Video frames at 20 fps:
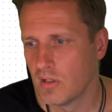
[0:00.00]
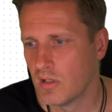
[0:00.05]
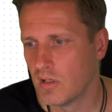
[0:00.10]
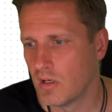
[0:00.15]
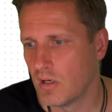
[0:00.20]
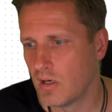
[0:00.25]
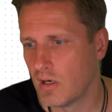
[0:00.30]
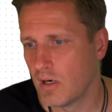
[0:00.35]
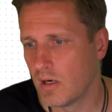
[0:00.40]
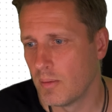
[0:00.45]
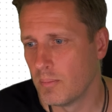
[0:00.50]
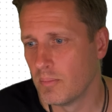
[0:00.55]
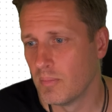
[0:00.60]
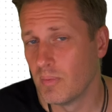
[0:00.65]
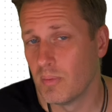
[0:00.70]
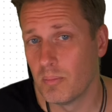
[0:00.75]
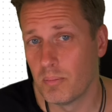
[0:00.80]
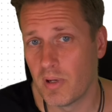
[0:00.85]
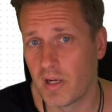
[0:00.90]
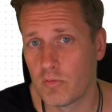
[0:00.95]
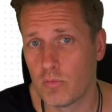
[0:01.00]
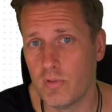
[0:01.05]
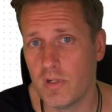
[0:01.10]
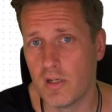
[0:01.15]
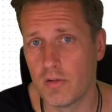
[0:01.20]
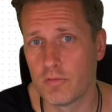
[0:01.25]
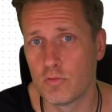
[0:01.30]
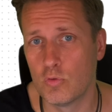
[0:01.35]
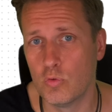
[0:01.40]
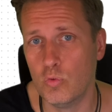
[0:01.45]
but we
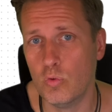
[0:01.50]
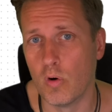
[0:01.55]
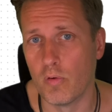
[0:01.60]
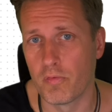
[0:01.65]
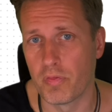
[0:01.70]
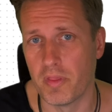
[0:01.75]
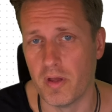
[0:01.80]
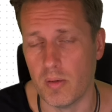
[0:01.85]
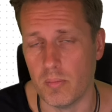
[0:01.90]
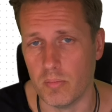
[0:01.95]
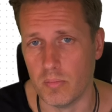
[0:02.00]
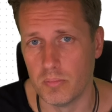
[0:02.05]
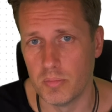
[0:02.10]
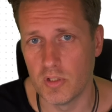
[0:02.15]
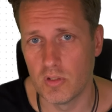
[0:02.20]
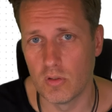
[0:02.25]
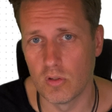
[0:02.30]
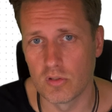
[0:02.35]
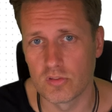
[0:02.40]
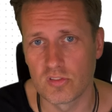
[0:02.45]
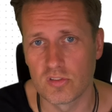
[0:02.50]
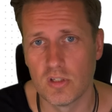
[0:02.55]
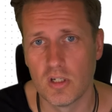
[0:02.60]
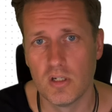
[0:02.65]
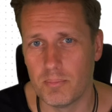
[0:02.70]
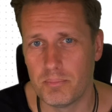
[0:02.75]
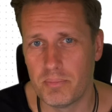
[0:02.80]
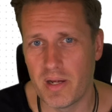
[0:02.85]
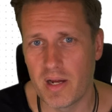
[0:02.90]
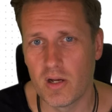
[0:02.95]
have two of them because
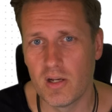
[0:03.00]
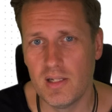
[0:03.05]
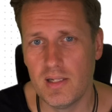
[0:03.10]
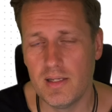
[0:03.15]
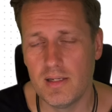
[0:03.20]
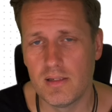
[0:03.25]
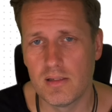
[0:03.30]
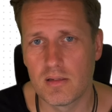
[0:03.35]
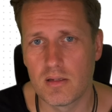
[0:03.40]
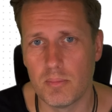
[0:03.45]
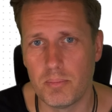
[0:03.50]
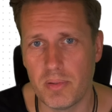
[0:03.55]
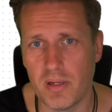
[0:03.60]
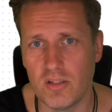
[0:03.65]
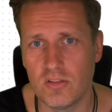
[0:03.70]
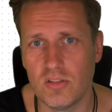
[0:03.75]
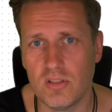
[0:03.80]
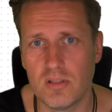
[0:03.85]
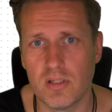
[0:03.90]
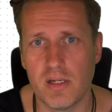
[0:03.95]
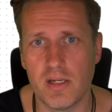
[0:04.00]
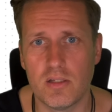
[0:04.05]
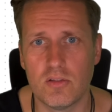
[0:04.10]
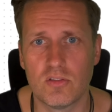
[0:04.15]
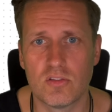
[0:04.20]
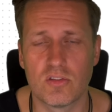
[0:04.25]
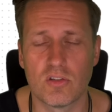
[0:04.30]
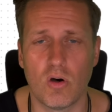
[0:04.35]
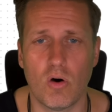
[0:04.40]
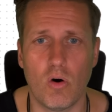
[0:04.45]
parallel
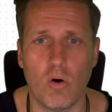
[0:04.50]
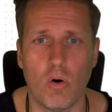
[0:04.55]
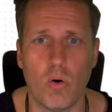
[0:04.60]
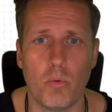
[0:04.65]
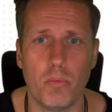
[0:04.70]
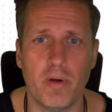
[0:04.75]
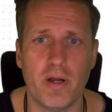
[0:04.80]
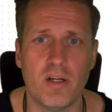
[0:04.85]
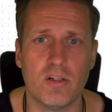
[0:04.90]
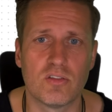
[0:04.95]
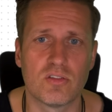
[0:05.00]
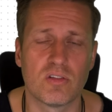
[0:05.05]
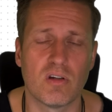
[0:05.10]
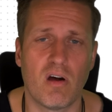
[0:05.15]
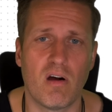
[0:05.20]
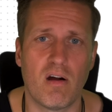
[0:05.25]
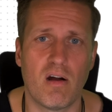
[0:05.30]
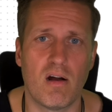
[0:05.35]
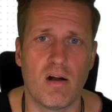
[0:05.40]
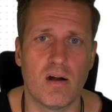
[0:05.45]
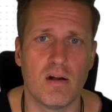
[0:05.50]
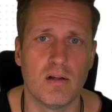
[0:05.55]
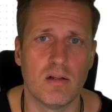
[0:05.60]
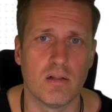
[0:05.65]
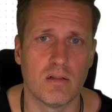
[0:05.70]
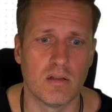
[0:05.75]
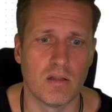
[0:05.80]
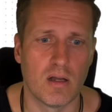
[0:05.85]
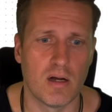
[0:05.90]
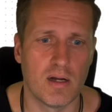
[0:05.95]
capacitance always are
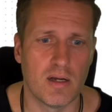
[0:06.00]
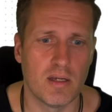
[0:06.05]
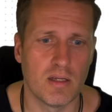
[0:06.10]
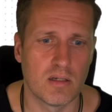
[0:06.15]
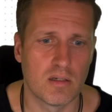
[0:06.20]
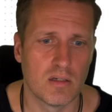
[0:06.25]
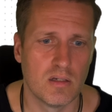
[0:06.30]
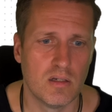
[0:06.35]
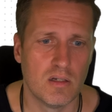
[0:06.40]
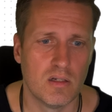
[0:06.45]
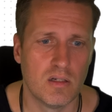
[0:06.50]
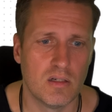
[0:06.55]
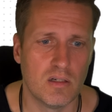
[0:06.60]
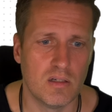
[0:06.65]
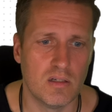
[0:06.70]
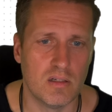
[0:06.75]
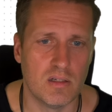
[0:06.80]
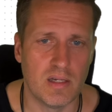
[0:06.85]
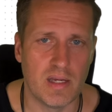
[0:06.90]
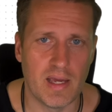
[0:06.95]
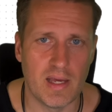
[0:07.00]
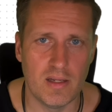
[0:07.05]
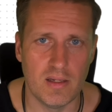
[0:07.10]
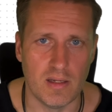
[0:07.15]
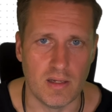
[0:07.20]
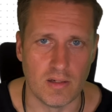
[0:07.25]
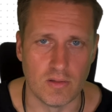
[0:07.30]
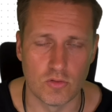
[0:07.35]
like adding,